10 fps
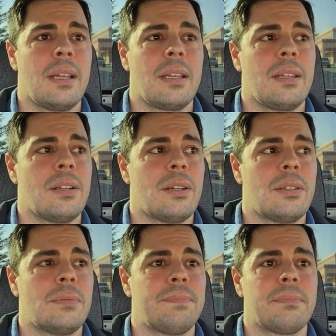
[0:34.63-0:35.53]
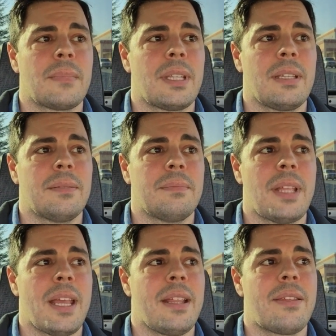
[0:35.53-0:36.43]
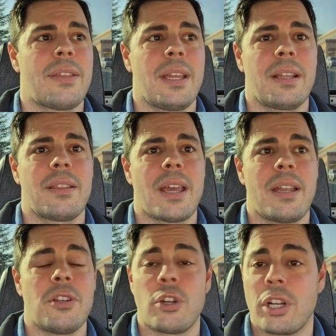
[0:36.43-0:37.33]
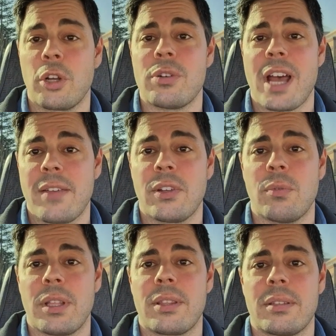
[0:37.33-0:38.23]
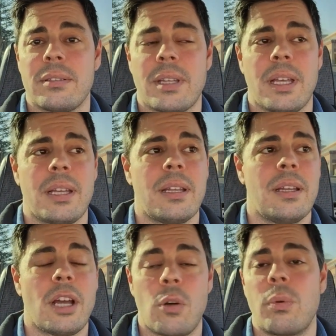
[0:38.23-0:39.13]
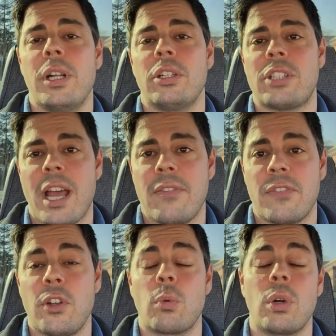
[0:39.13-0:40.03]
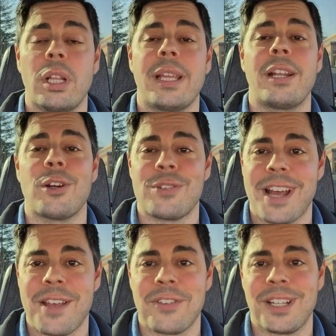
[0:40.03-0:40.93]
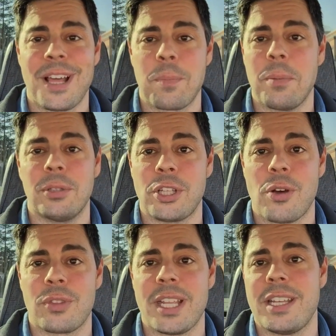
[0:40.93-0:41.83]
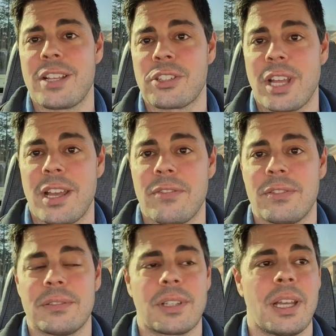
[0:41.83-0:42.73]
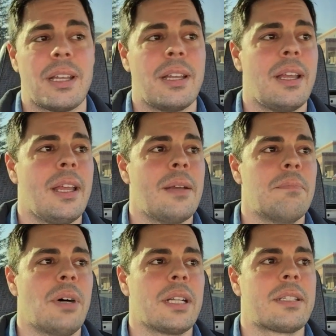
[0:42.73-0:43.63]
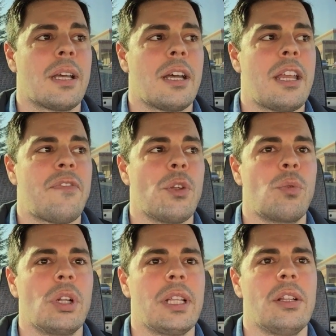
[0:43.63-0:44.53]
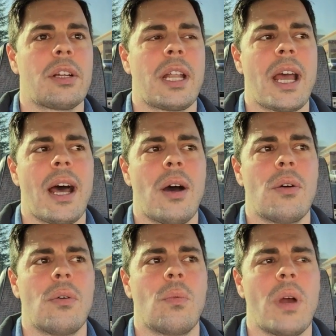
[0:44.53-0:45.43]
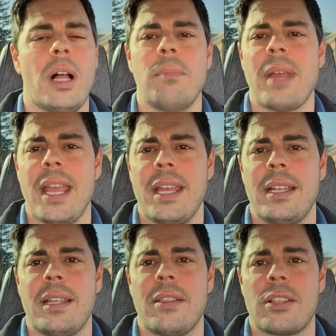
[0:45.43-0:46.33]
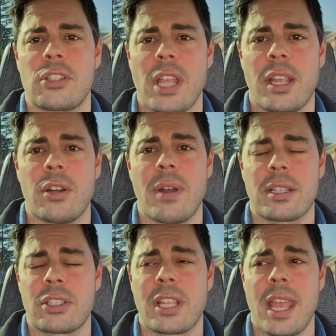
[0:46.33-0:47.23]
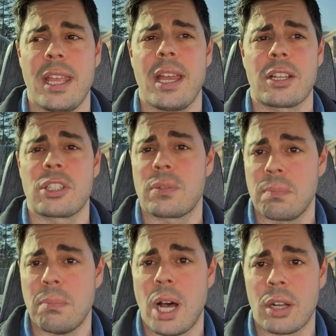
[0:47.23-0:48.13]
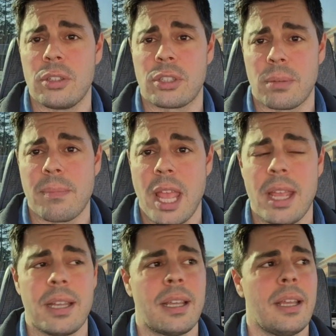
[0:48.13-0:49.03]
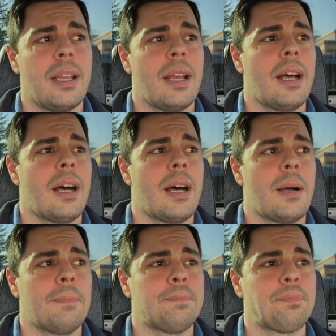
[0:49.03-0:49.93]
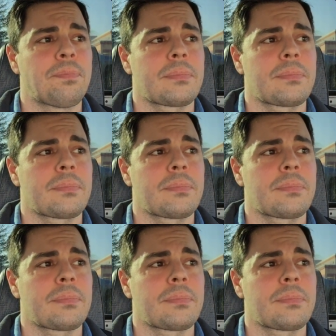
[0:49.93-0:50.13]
you know, anything that you're going to go diving with, okay? A real diver. If you're really going to go diving, a lot of people don't. They desk dive, okay? But if you really look at how well made the Seiko XKX models are made, and